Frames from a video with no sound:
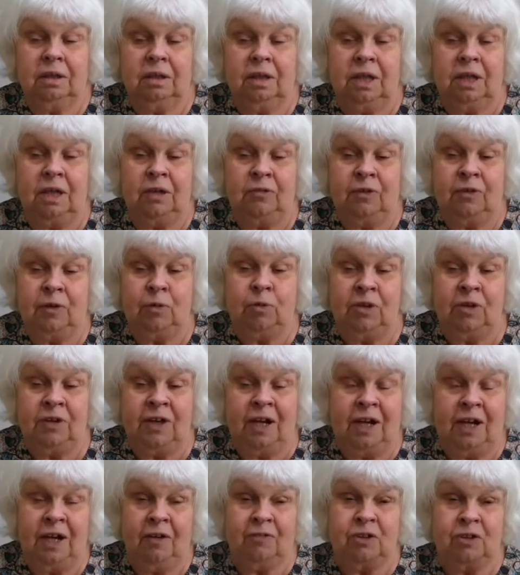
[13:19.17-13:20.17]
if he would
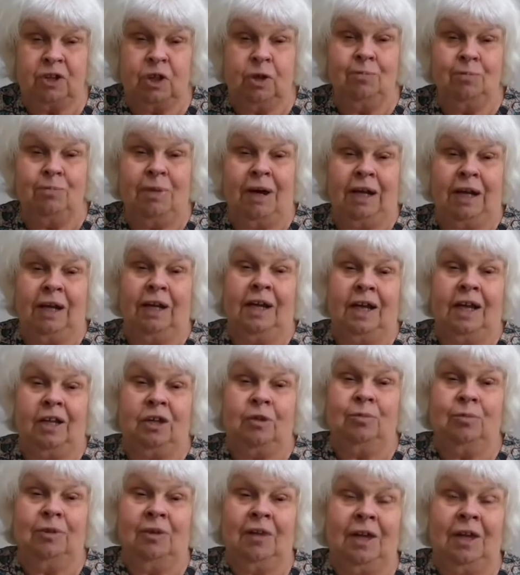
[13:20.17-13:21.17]
then have to come back, collect
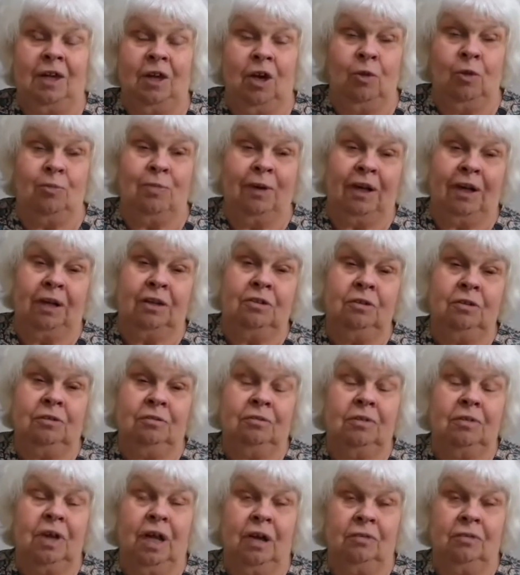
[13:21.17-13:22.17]
them, and then go back and
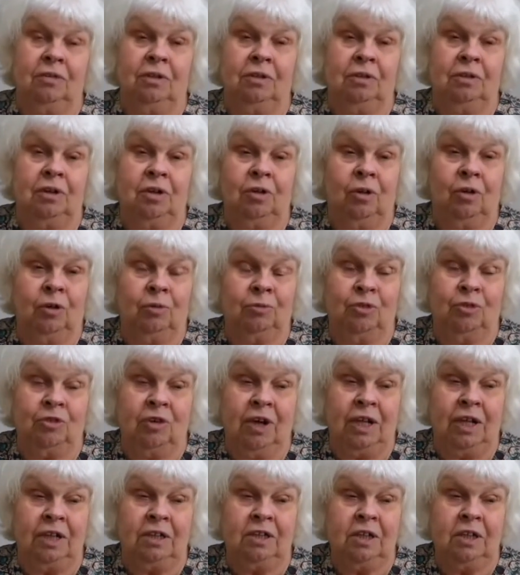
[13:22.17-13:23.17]
have an armed
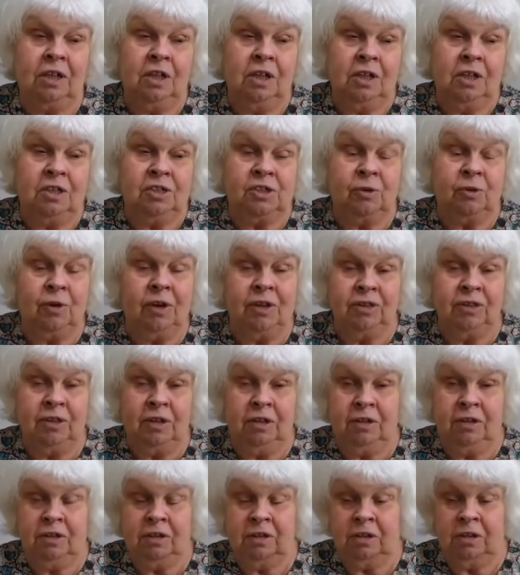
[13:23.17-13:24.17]
raid. So I
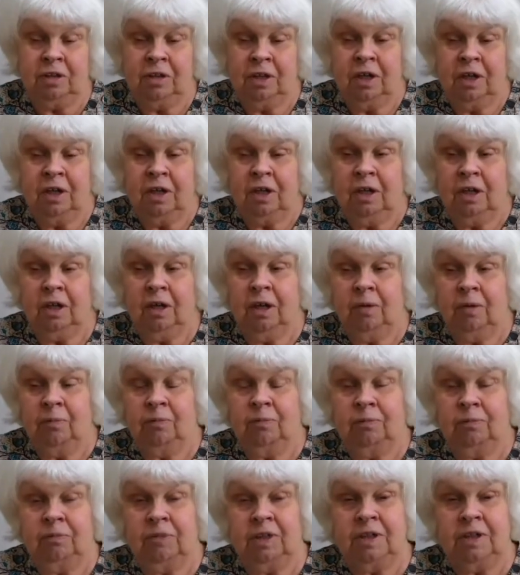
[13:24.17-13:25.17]
think that
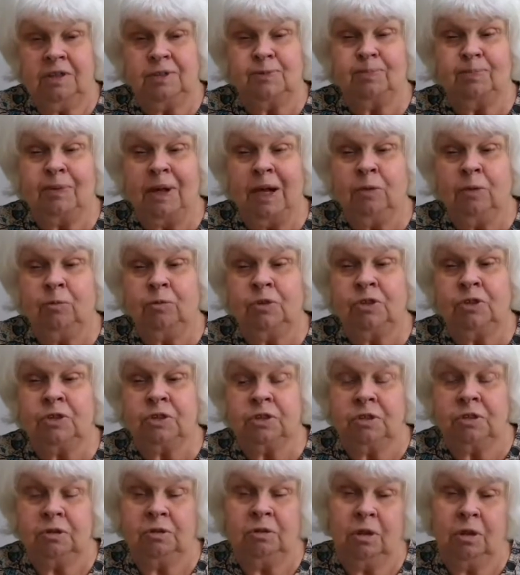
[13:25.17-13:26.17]
his plan was
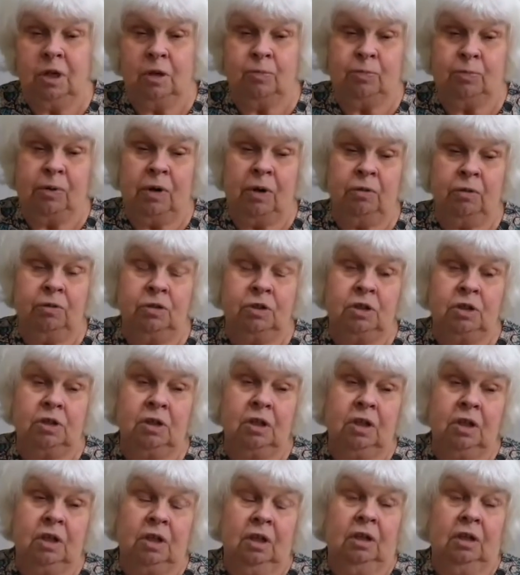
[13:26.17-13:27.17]
to approach
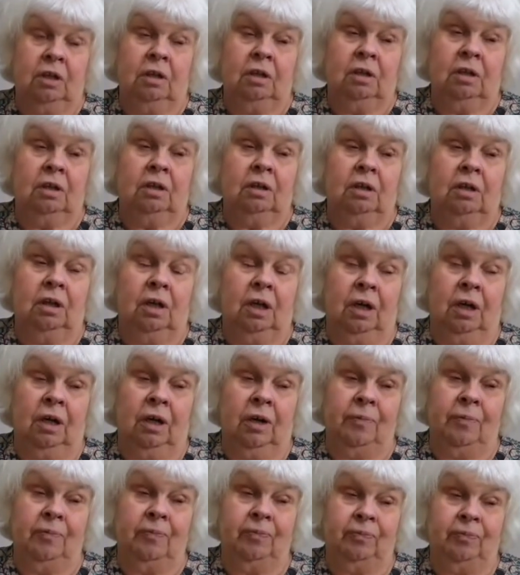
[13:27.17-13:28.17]

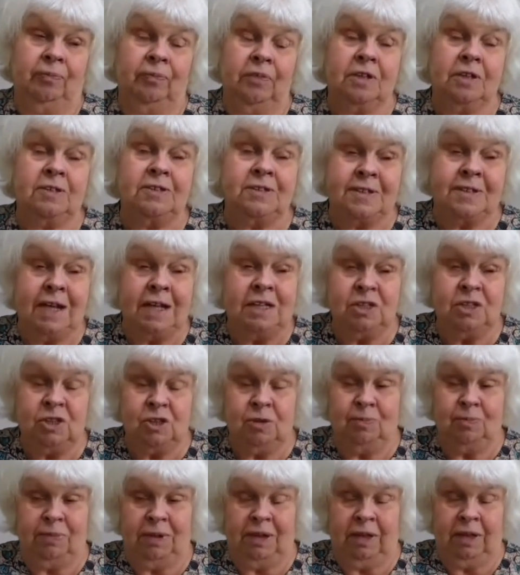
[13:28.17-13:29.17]

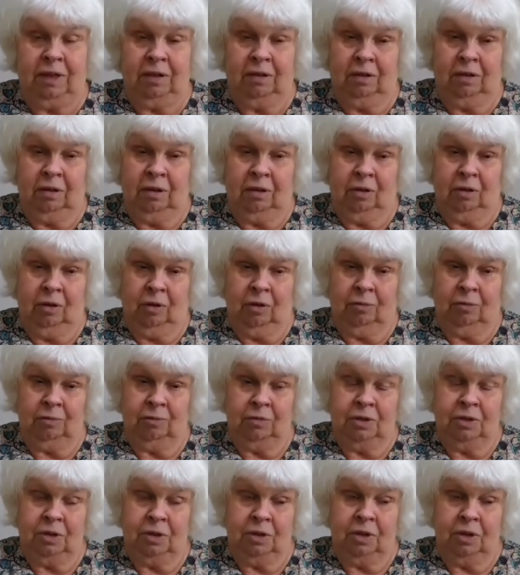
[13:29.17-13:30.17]
ostensibly
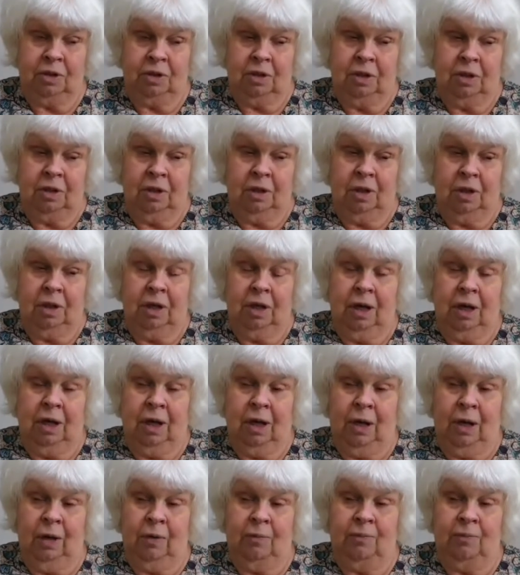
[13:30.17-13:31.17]
unarmed,
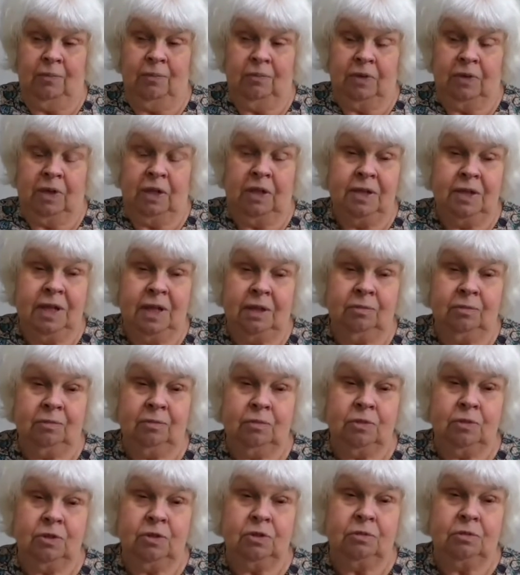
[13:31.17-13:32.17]
and then
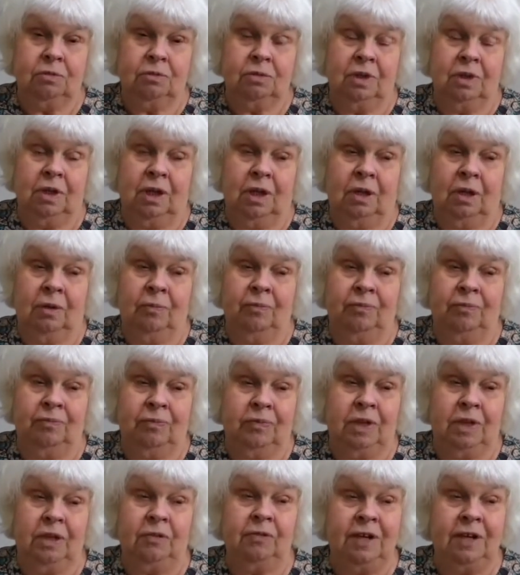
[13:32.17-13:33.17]

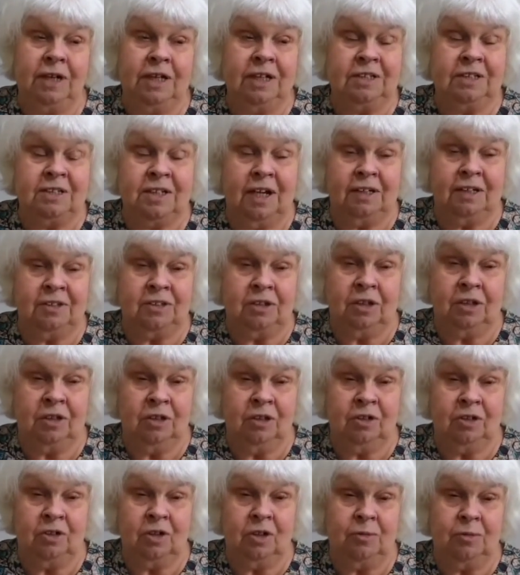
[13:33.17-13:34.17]
if any attacks
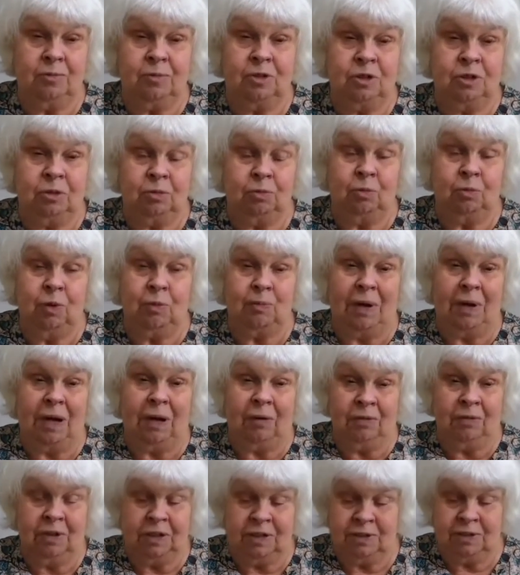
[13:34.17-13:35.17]
occurred on him, to whip
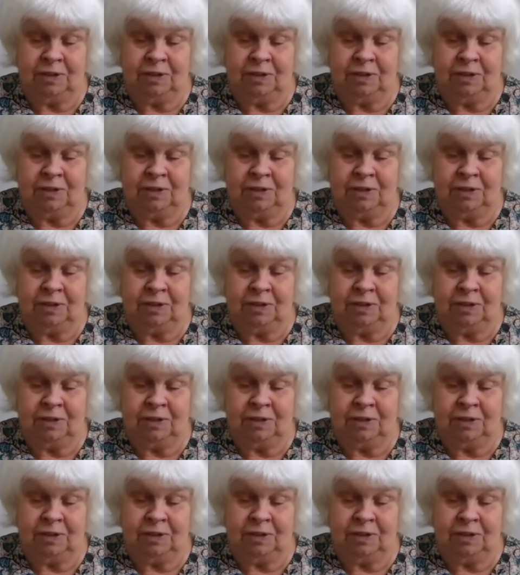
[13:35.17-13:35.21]
out